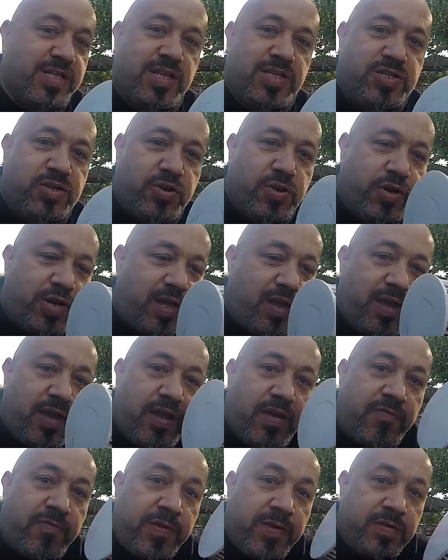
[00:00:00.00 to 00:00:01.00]
dirty
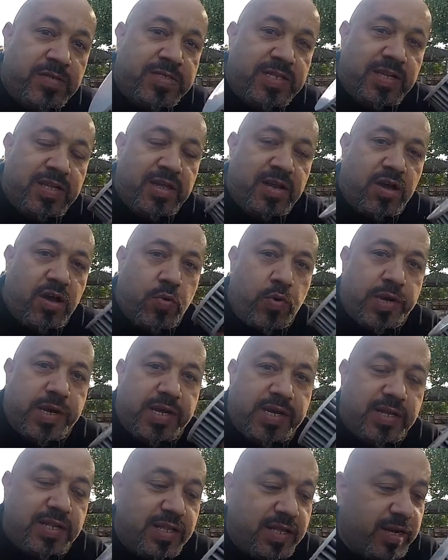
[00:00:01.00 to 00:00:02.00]
air filter that I want to
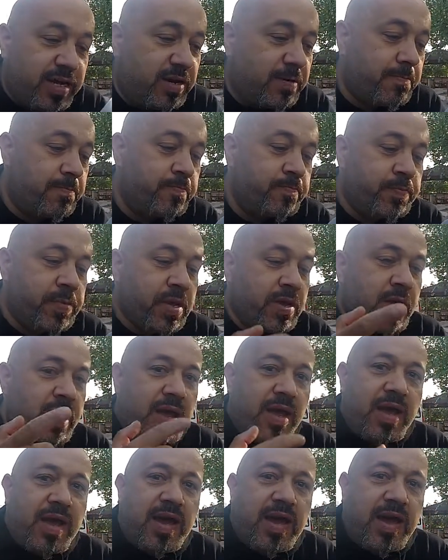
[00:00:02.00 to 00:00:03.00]
clean.
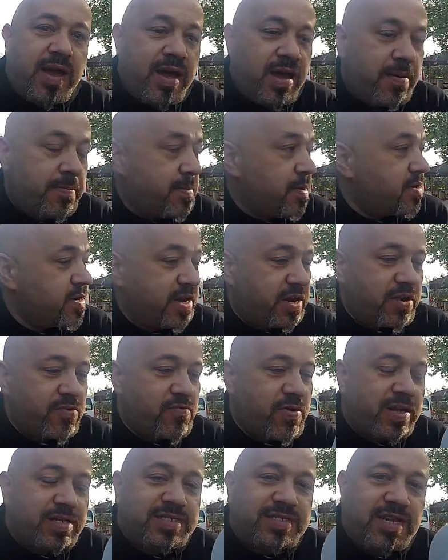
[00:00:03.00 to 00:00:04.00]
I'm going to
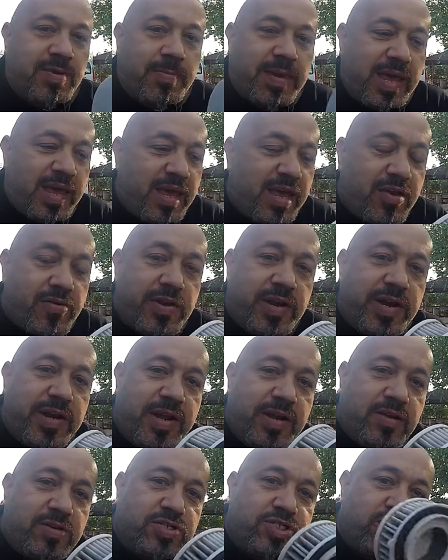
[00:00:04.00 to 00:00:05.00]
run some air in it
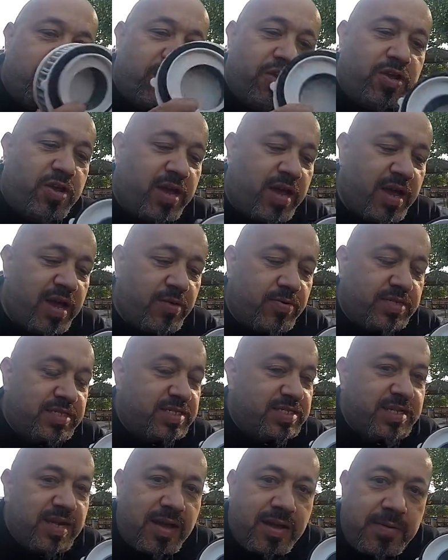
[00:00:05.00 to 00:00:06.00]
and I'll show you how
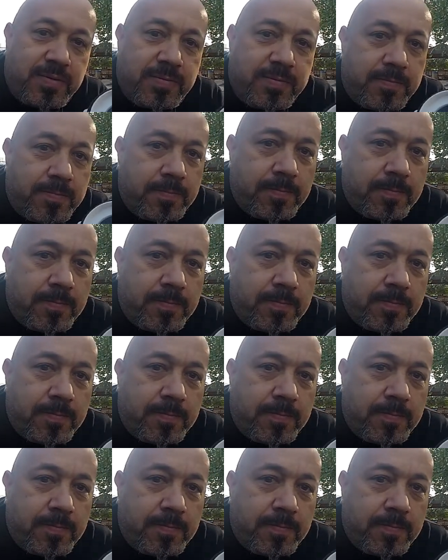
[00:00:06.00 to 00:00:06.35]
it's done.